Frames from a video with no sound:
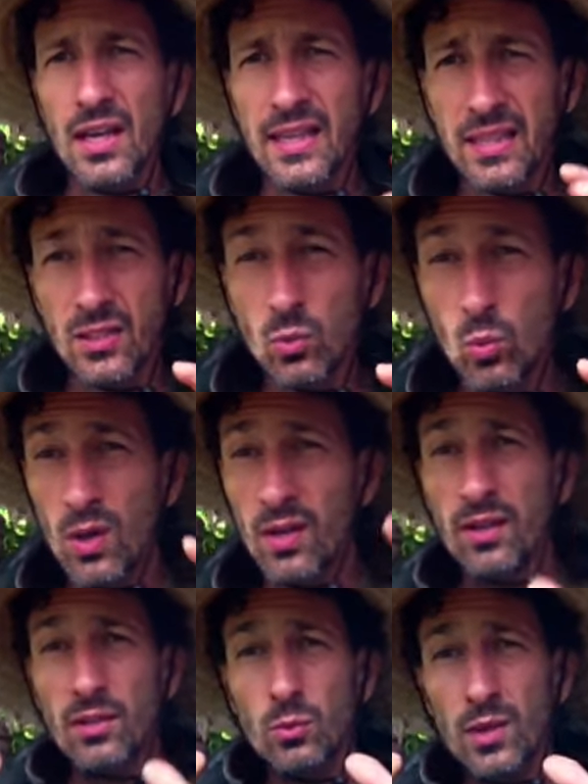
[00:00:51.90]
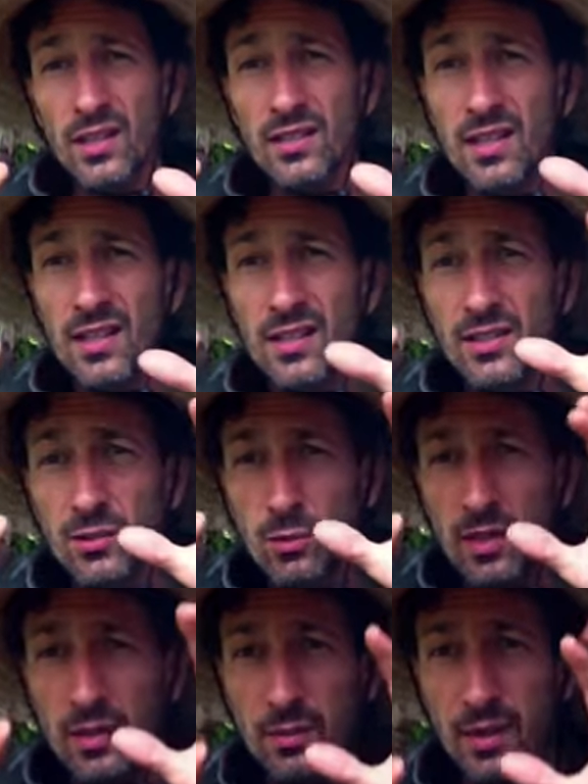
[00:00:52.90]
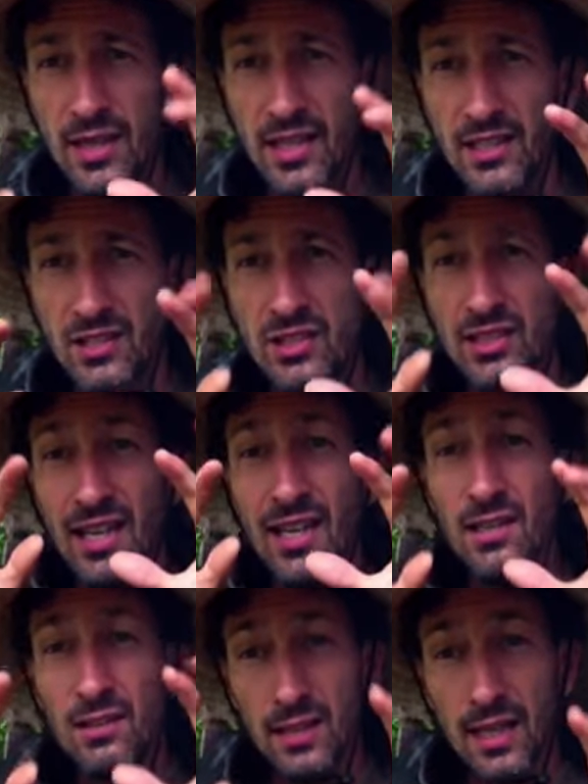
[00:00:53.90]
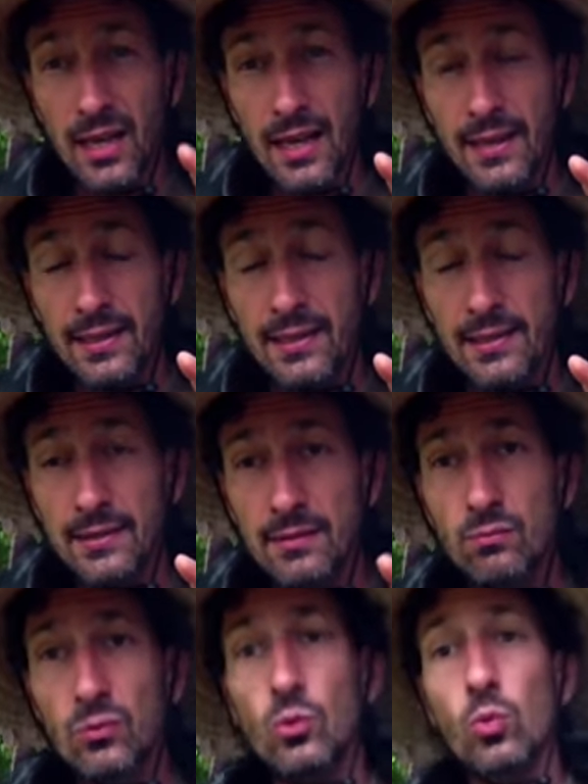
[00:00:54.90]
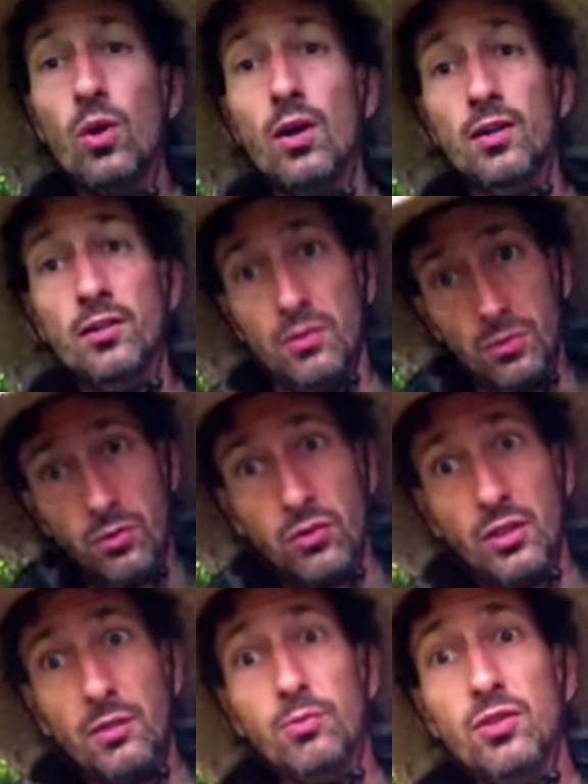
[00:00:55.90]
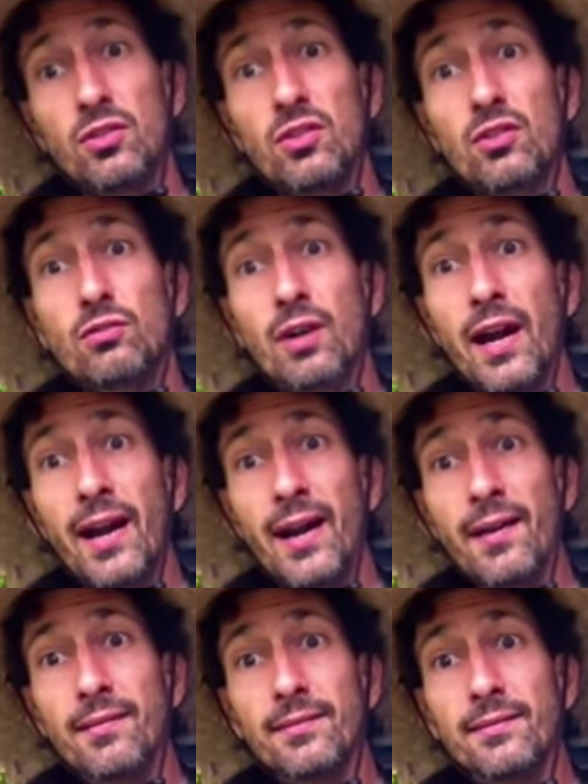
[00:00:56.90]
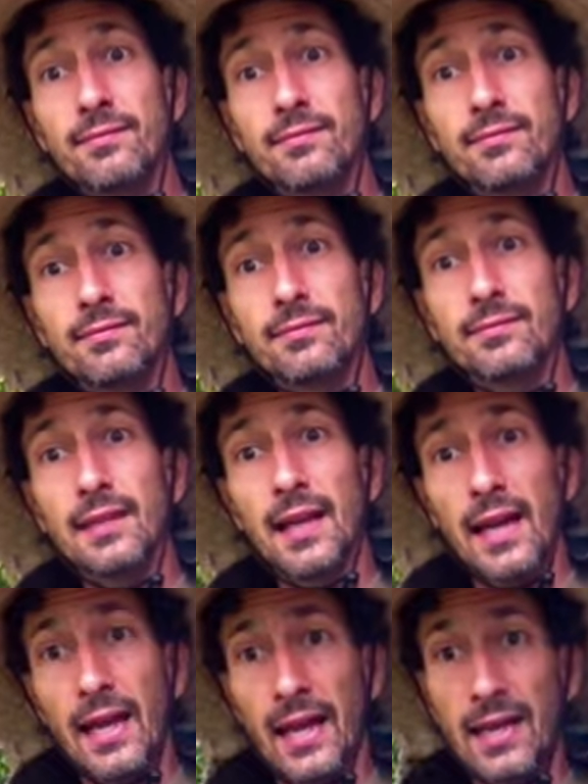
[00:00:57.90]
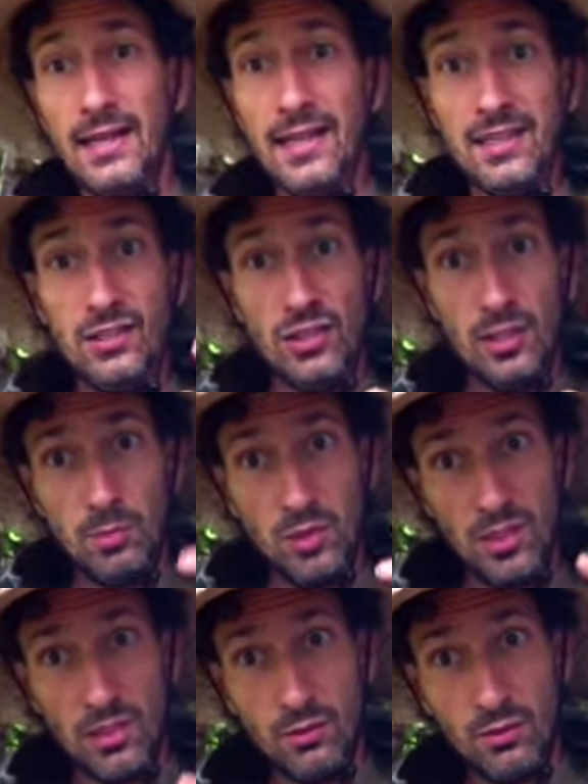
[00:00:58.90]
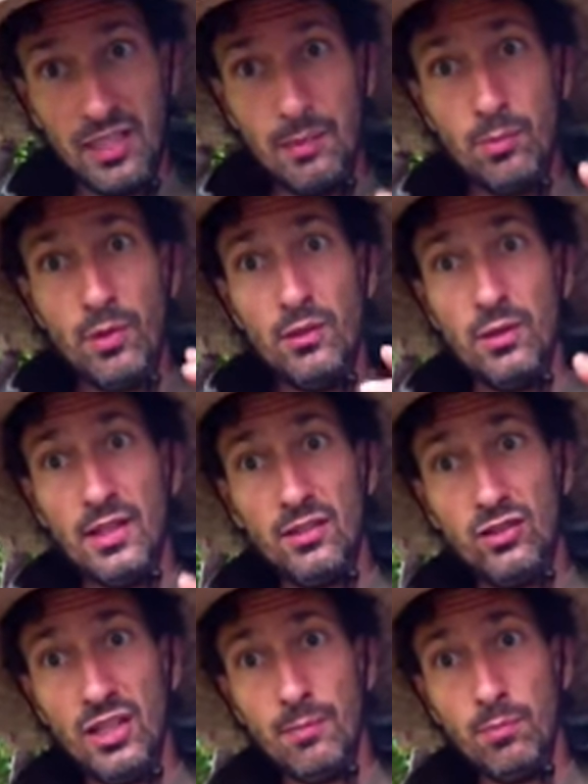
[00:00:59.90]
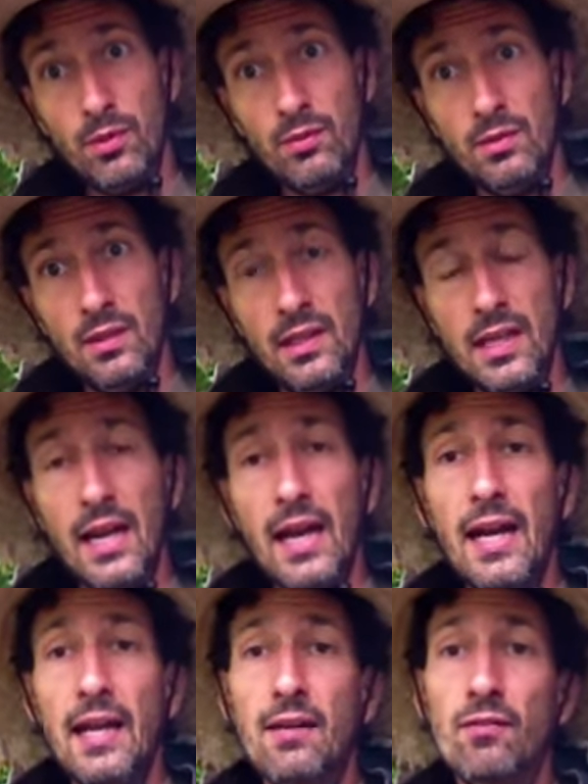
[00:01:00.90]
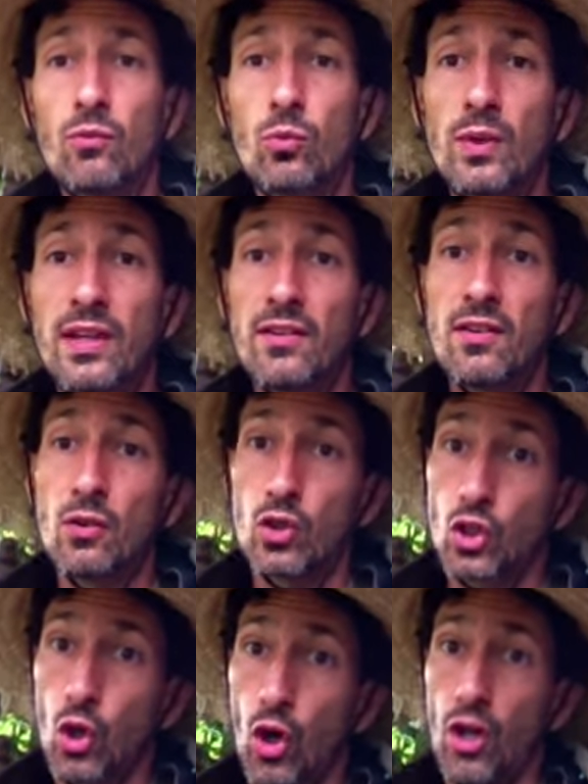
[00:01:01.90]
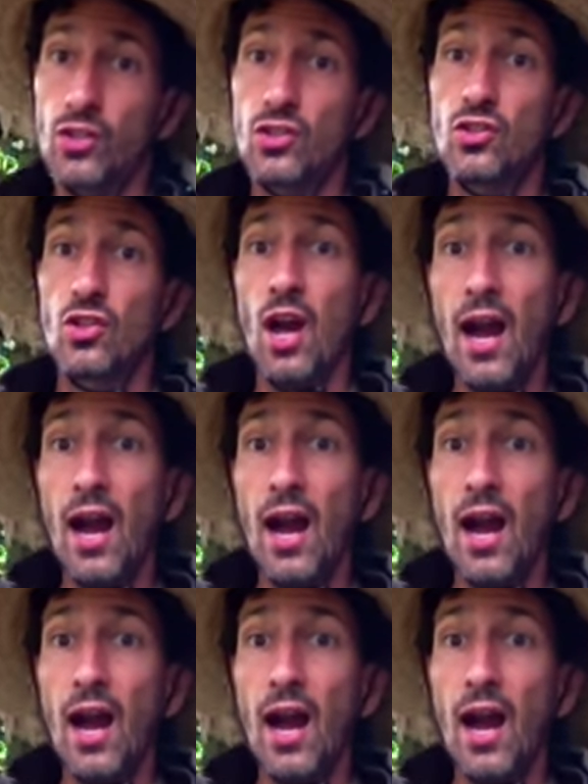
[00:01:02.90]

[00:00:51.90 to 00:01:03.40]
this water, what it does when it rains gentle-like, the water seeps into the ground. And then it seeps a little deeper and deeper, and it recharges the